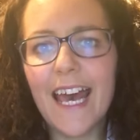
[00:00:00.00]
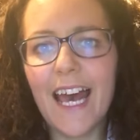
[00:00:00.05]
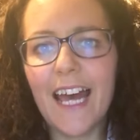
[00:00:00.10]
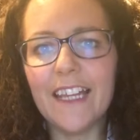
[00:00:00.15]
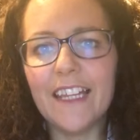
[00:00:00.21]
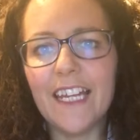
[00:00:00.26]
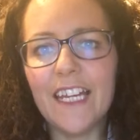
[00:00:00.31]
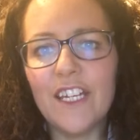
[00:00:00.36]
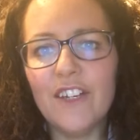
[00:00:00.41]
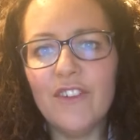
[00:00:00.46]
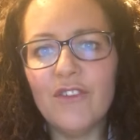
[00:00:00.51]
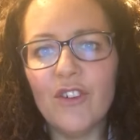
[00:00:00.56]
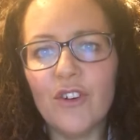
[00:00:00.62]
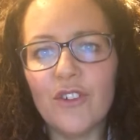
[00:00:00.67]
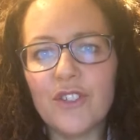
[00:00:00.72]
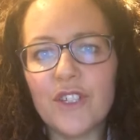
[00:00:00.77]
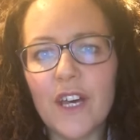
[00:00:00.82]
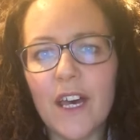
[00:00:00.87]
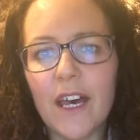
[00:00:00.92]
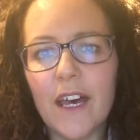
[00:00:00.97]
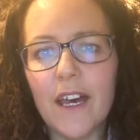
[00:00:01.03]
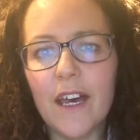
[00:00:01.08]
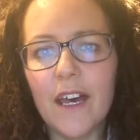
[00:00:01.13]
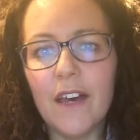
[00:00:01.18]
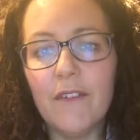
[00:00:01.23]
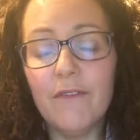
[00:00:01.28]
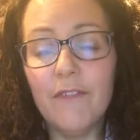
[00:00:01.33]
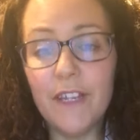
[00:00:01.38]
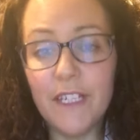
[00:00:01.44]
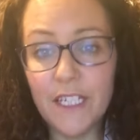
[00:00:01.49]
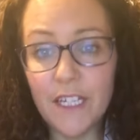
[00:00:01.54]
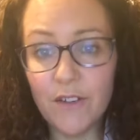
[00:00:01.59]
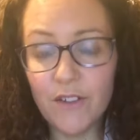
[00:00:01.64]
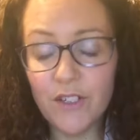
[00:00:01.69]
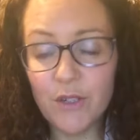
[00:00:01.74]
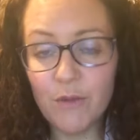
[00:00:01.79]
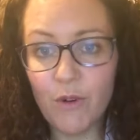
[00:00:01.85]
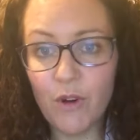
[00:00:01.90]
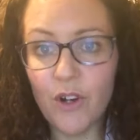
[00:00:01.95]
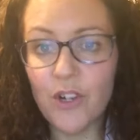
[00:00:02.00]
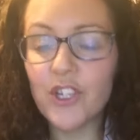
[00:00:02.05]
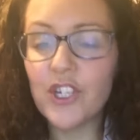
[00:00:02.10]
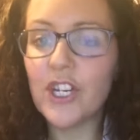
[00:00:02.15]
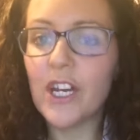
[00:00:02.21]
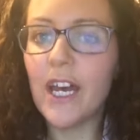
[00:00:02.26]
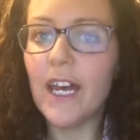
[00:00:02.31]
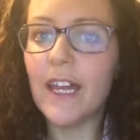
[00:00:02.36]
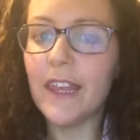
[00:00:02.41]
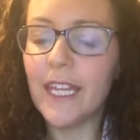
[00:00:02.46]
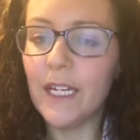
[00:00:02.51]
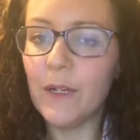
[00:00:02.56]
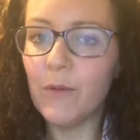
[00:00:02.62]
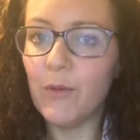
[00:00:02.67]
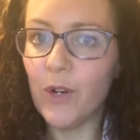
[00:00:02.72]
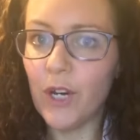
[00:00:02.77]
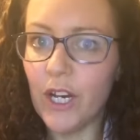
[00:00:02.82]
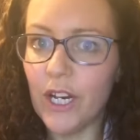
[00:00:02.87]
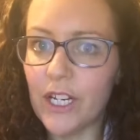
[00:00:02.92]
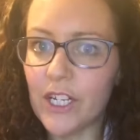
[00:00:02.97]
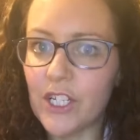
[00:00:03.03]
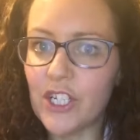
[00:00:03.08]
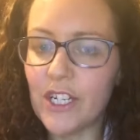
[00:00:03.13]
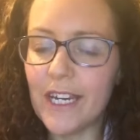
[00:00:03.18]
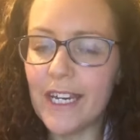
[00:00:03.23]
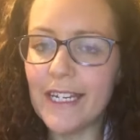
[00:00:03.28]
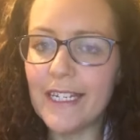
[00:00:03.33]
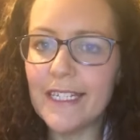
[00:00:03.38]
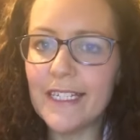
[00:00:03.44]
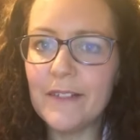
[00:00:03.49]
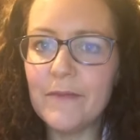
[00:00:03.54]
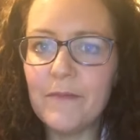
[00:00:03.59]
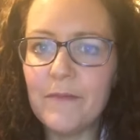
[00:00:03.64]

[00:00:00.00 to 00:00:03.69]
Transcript: And then you've got a video to watch and then a worksheet.